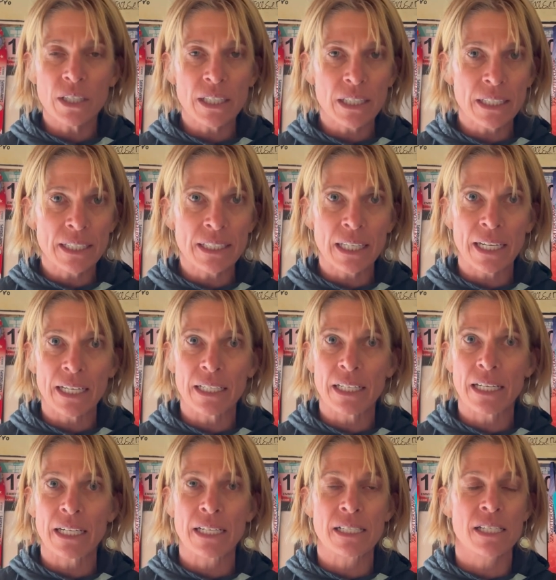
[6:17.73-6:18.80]
clean
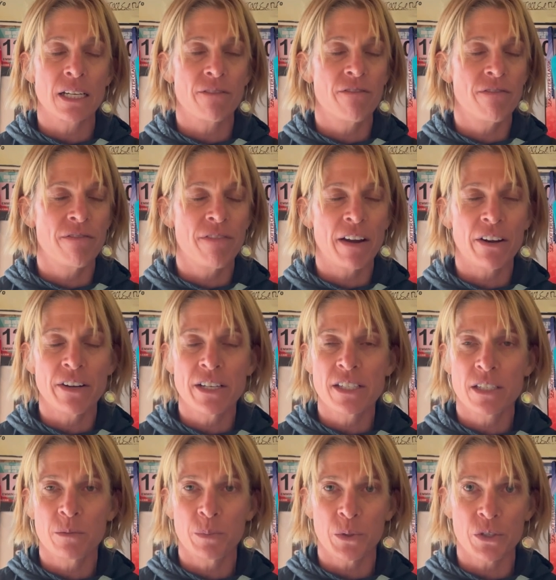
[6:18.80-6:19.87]
landings, very
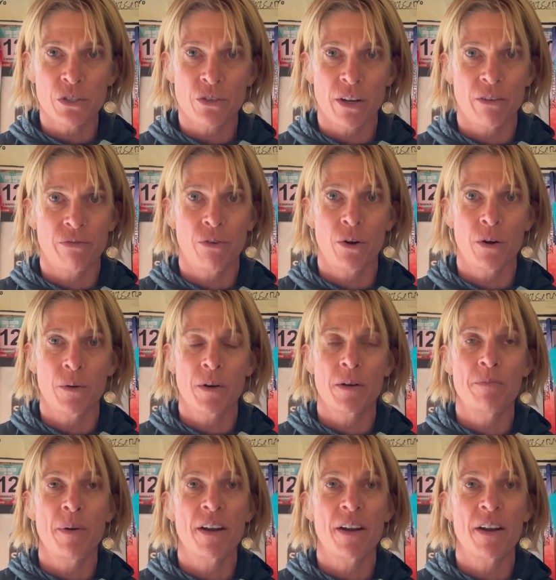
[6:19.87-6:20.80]
simple, straightforward.